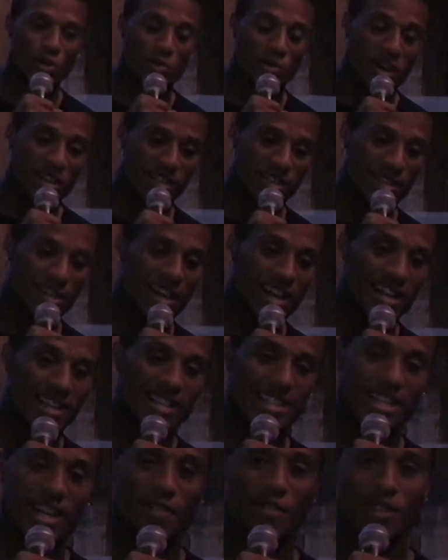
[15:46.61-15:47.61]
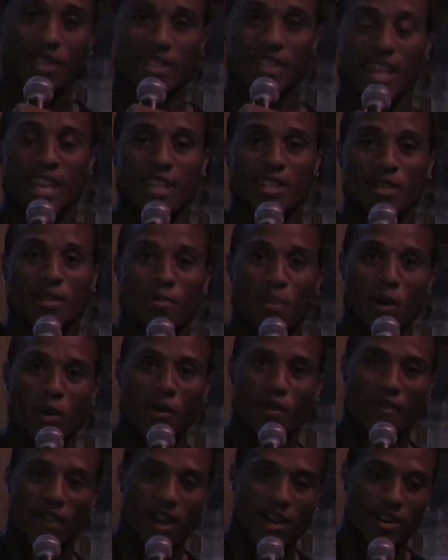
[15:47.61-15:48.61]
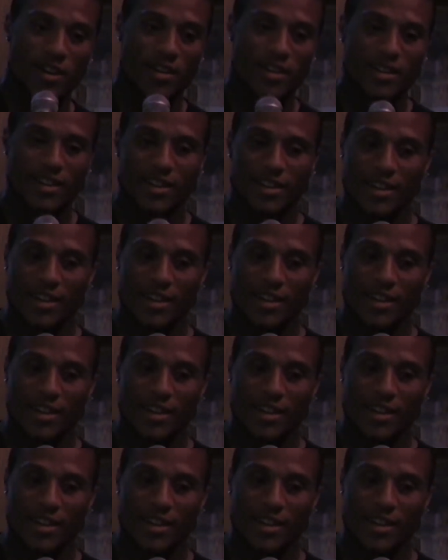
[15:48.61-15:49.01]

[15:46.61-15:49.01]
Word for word: Mason, I can definitely say he's a motivator.